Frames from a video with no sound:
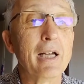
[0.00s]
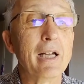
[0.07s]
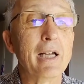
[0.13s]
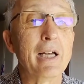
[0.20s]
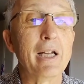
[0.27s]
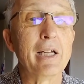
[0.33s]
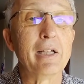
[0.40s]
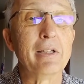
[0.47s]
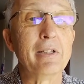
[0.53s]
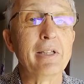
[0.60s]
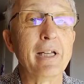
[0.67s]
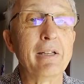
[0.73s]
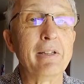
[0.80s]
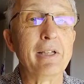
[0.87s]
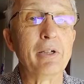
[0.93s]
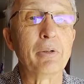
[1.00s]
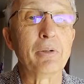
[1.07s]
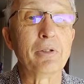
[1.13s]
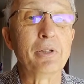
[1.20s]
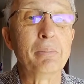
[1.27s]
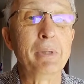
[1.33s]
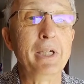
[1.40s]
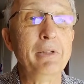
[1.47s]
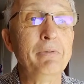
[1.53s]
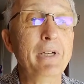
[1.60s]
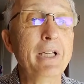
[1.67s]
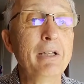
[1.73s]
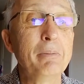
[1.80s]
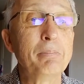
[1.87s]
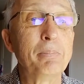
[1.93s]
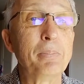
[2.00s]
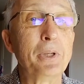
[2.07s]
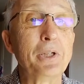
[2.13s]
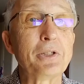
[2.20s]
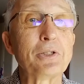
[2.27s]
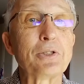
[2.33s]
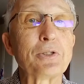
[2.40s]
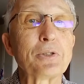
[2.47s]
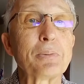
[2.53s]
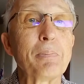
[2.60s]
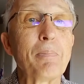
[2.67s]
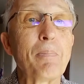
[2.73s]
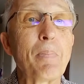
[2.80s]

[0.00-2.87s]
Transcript: and then the other main wheel but